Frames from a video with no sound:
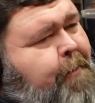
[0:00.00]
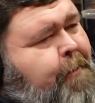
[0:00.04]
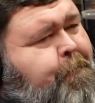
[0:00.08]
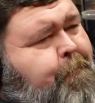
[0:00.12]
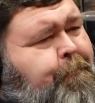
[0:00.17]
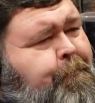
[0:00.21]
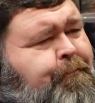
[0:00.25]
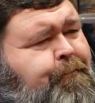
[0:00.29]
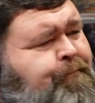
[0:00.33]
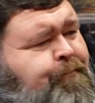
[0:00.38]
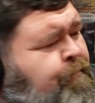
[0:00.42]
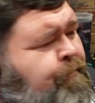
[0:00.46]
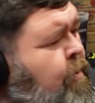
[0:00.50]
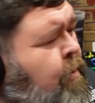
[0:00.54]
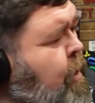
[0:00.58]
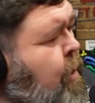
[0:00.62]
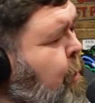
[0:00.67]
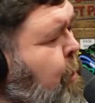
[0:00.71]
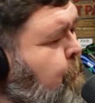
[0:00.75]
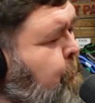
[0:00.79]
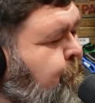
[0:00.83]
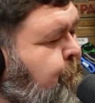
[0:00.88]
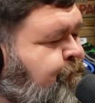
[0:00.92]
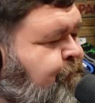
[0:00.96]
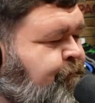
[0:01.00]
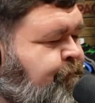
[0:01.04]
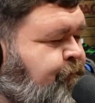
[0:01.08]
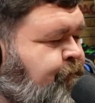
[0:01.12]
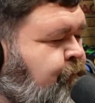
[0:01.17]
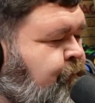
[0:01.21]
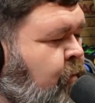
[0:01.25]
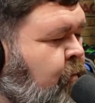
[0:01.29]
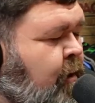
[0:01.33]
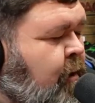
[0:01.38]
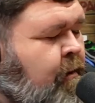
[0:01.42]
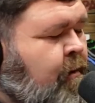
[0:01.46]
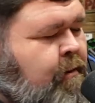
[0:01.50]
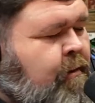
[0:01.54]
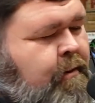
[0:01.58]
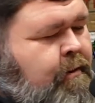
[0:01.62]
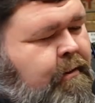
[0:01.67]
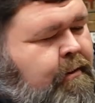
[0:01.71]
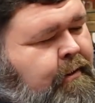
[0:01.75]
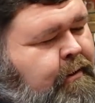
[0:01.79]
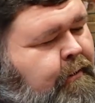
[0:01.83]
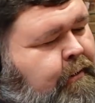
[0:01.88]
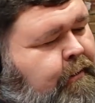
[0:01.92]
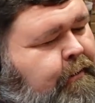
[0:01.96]
And I don't care if the
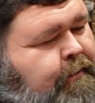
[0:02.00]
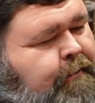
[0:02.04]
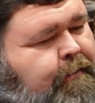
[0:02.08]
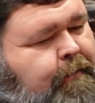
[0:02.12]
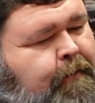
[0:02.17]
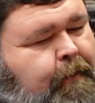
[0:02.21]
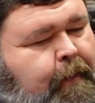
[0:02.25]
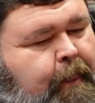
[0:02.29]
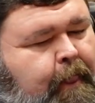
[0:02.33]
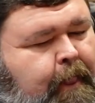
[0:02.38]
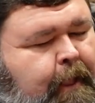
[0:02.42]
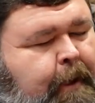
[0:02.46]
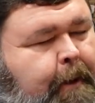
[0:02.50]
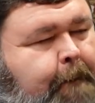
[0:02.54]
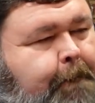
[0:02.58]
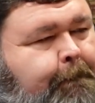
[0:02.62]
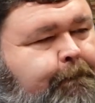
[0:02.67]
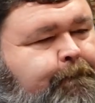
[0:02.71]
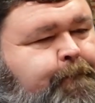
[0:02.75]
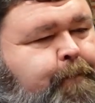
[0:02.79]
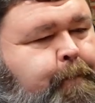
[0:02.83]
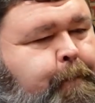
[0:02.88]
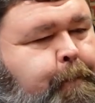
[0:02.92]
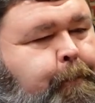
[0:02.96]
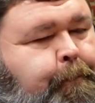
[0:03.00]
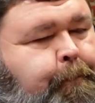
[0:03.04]
people ordered banana pudding or